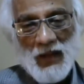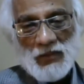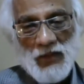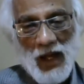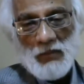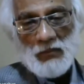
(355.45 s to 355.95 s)

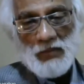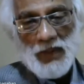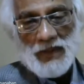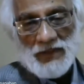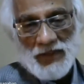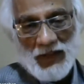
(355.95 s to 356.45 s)
So I'm
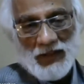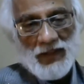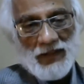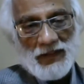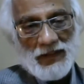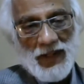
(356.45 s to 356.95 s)
pretty
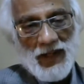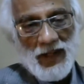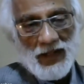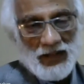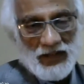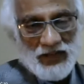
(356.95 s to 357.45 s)
certain they are
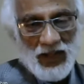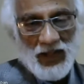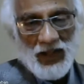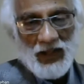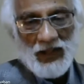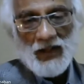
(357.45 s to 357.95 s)
addressing